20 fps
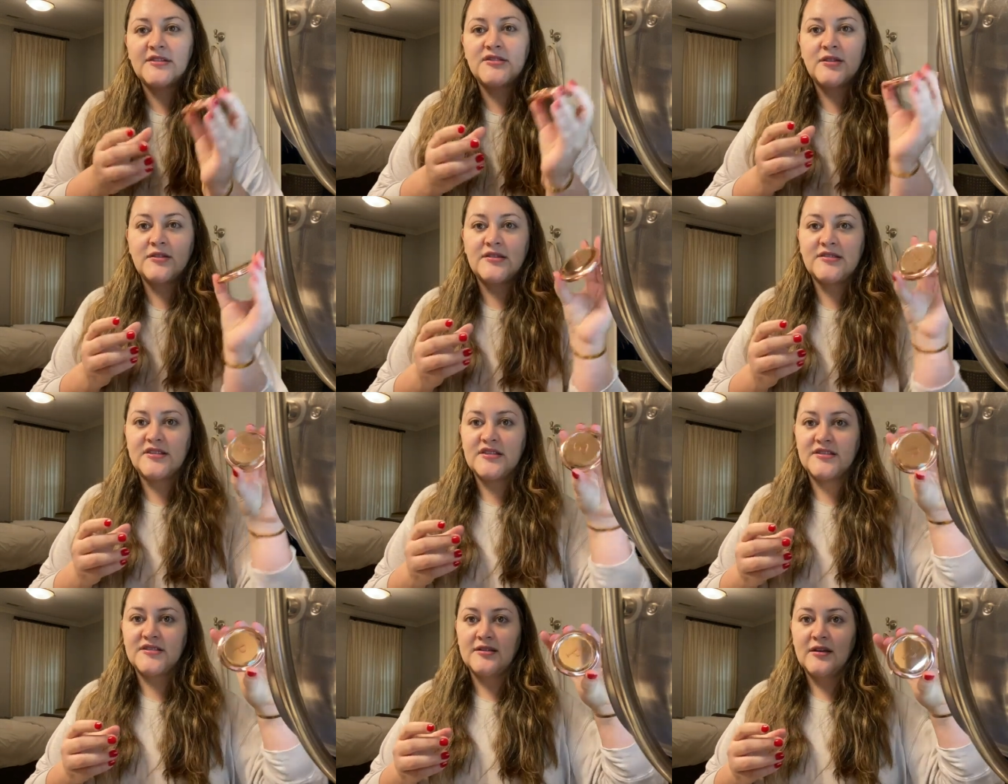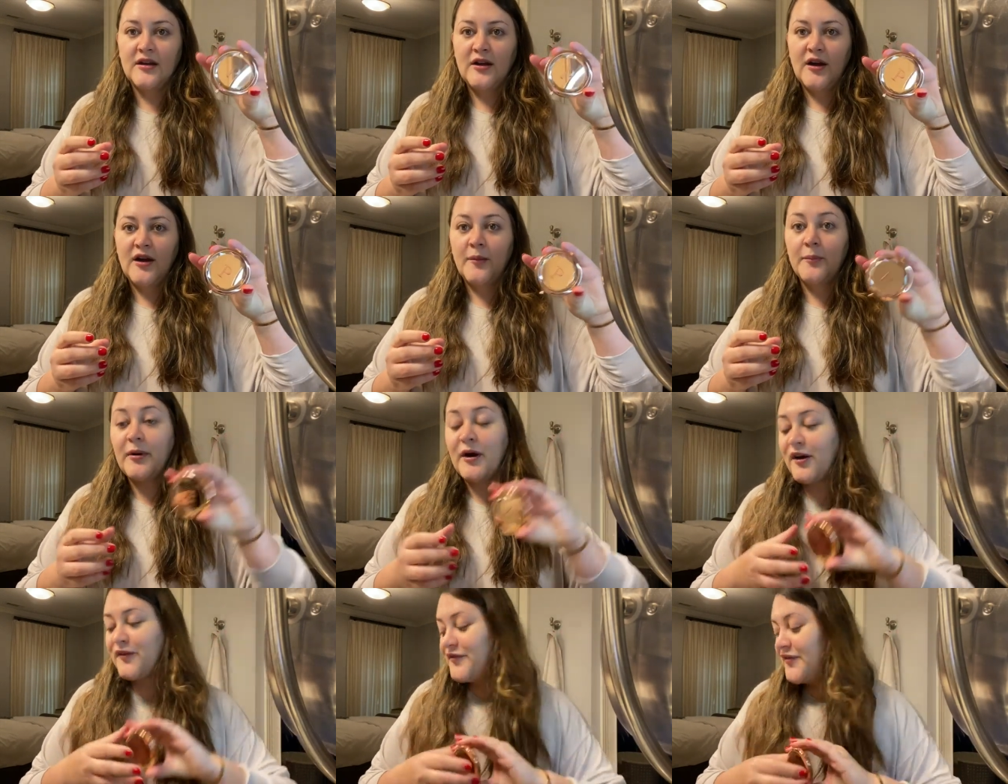So this is
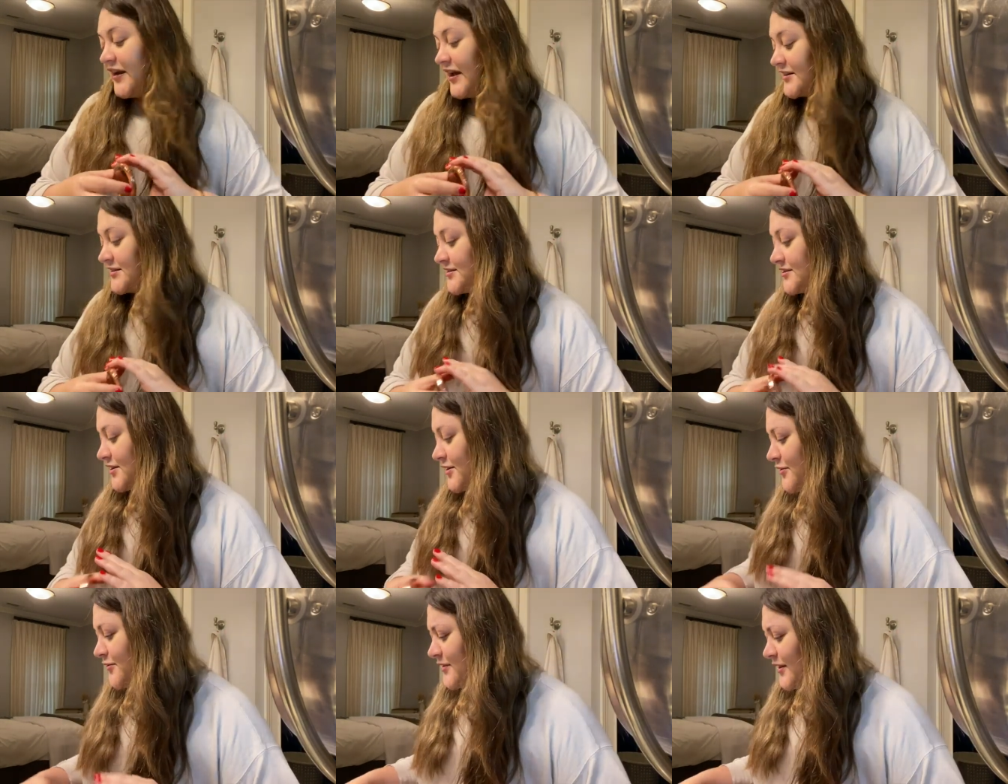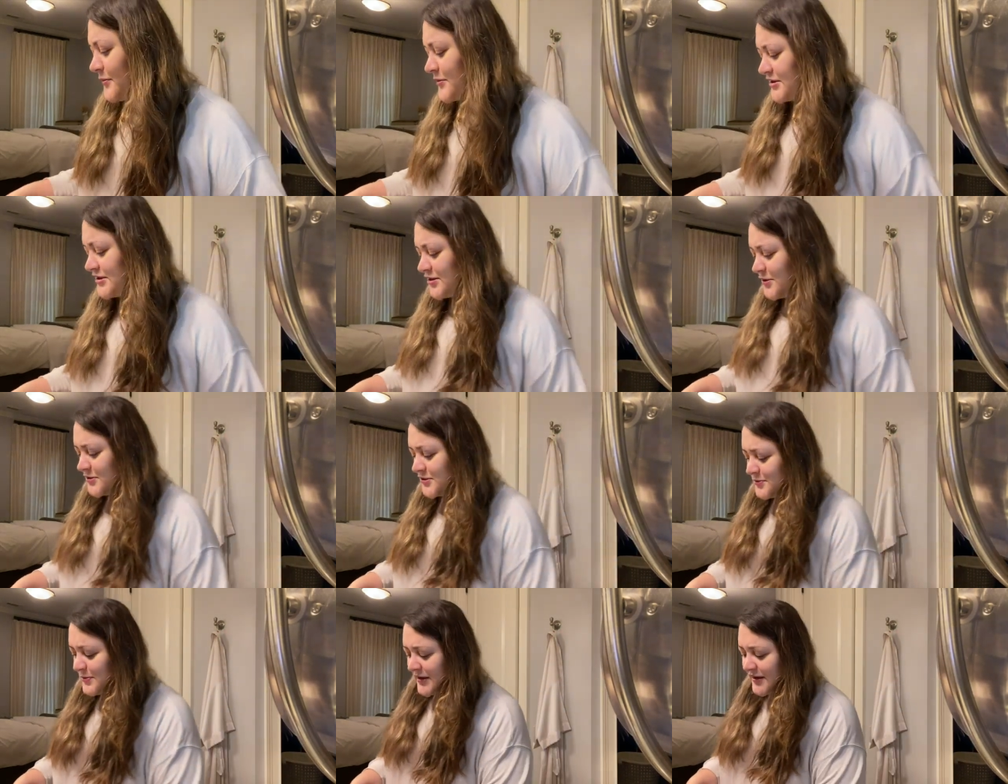perfect. So that was
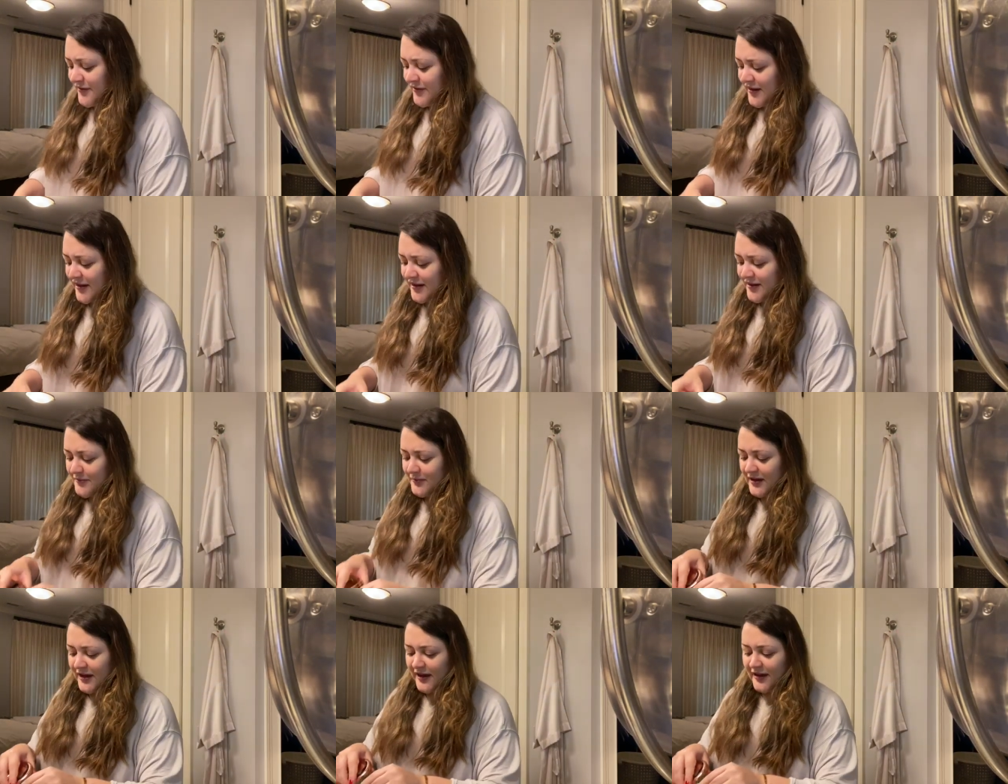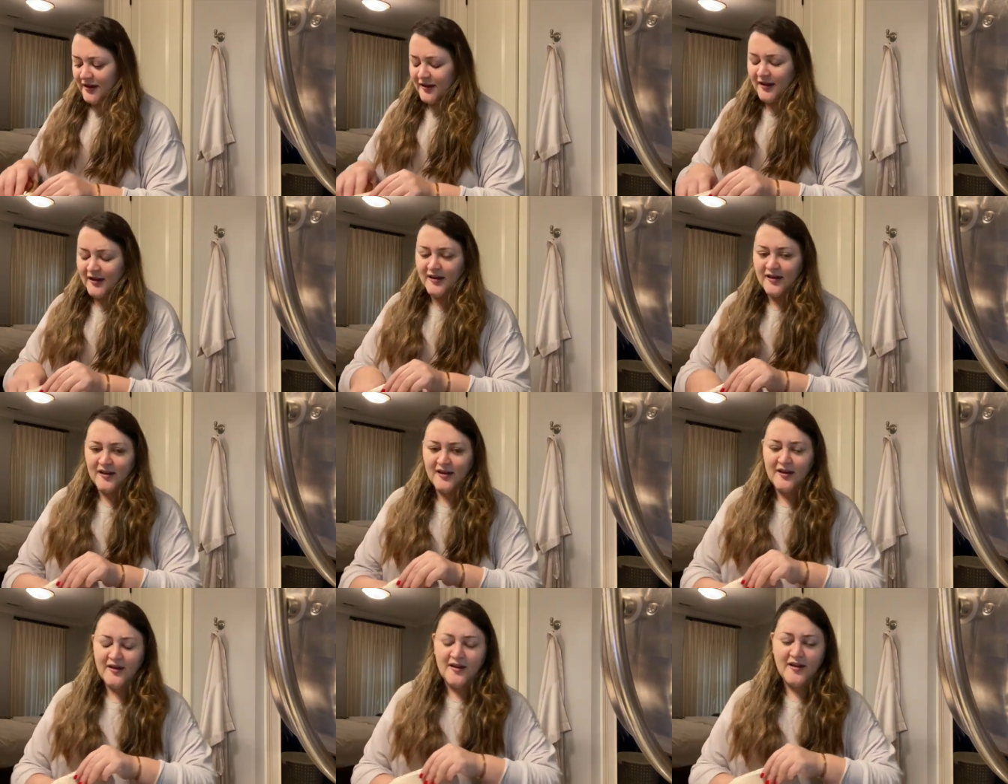so sweet of him. Like
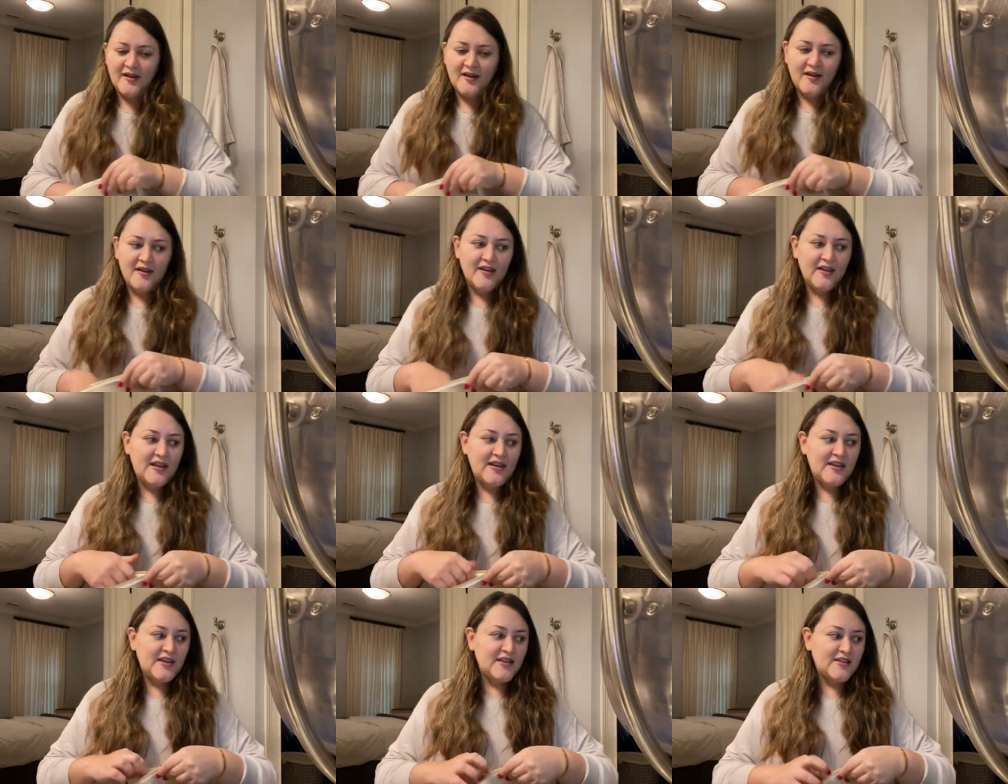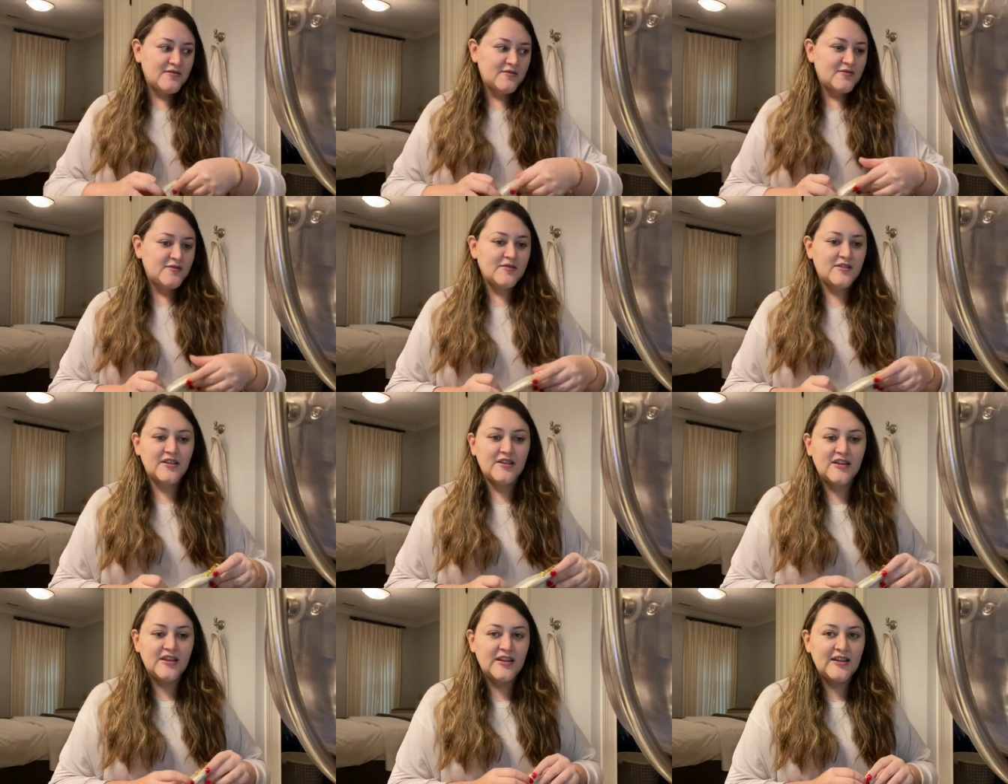he
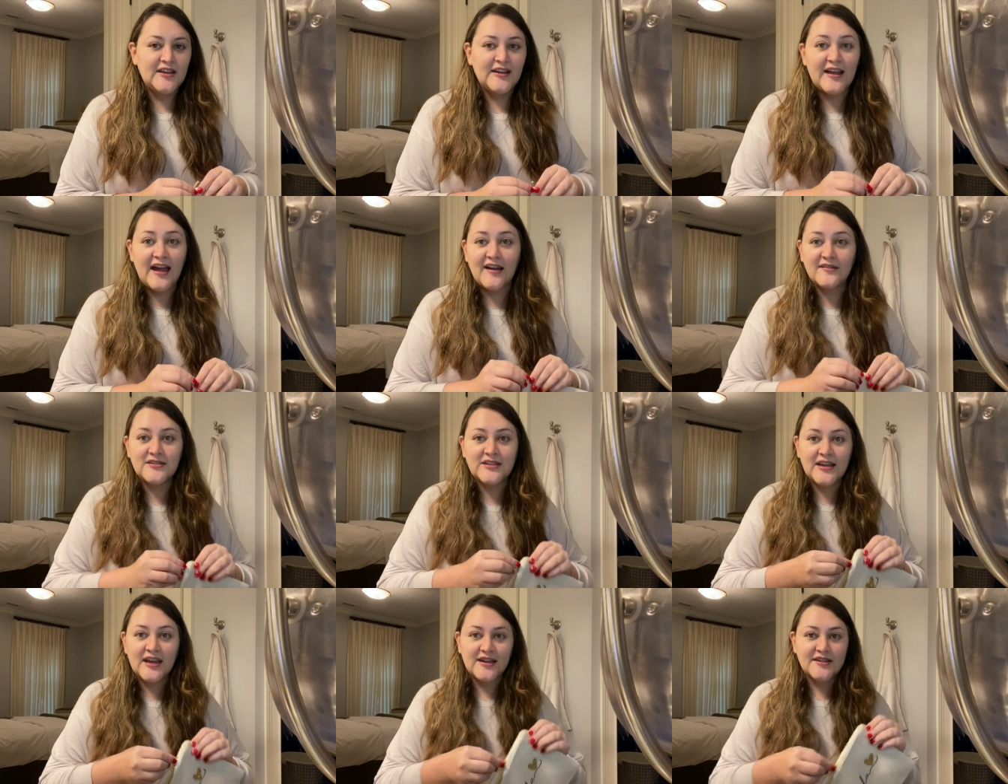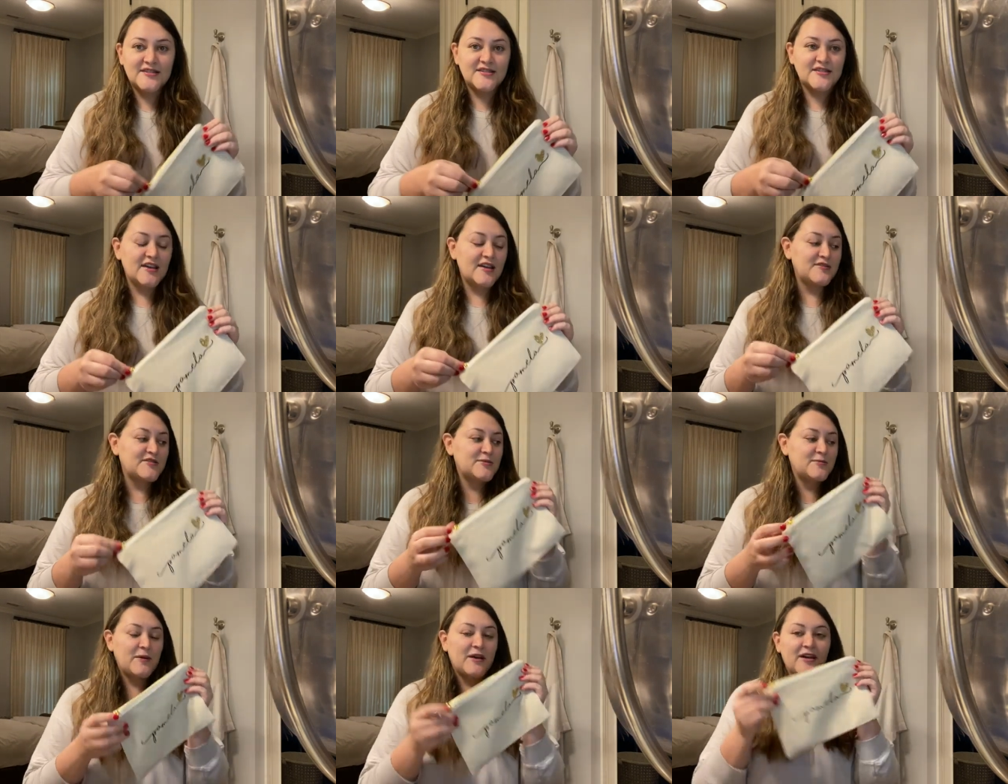didn't have to get us
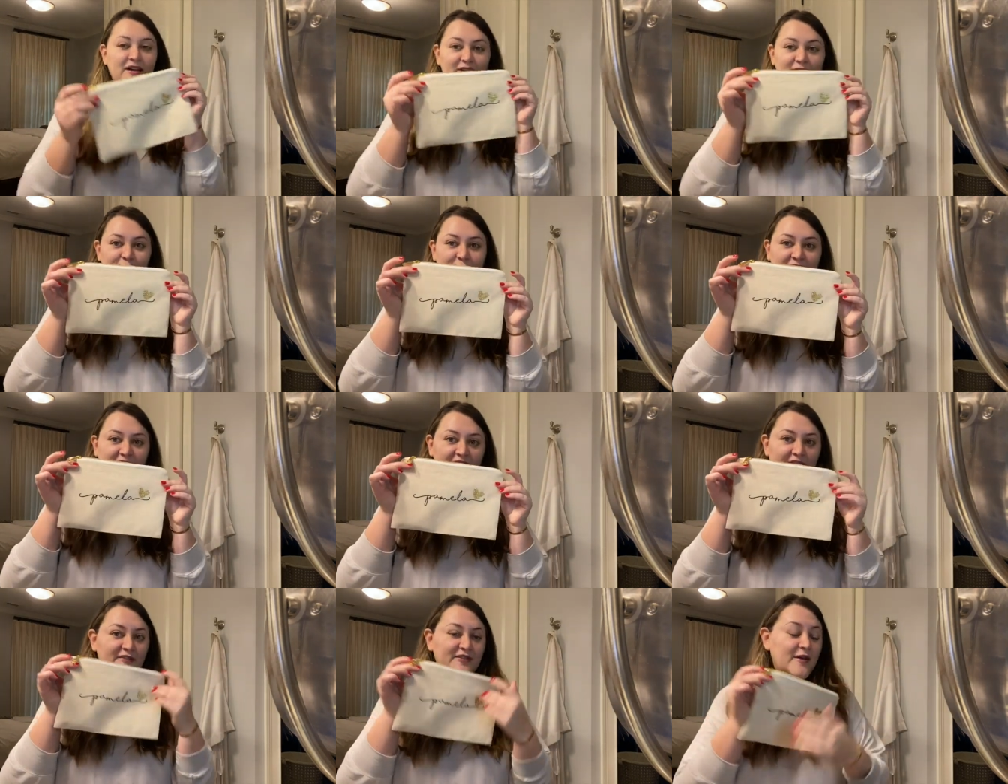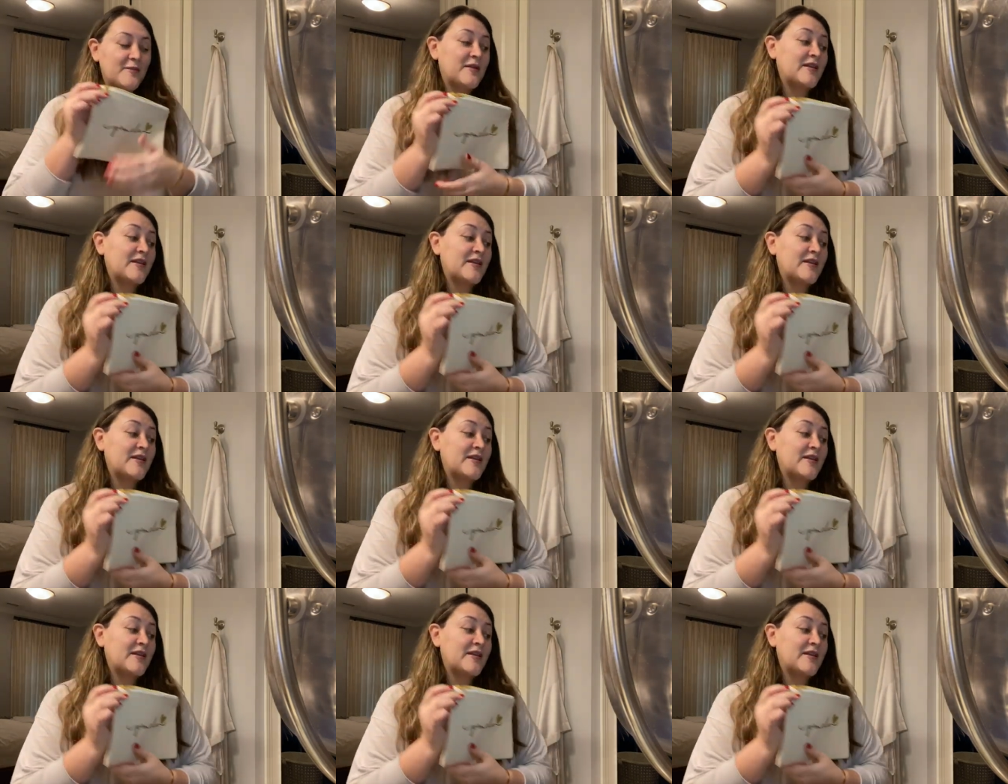gifts, but we love them.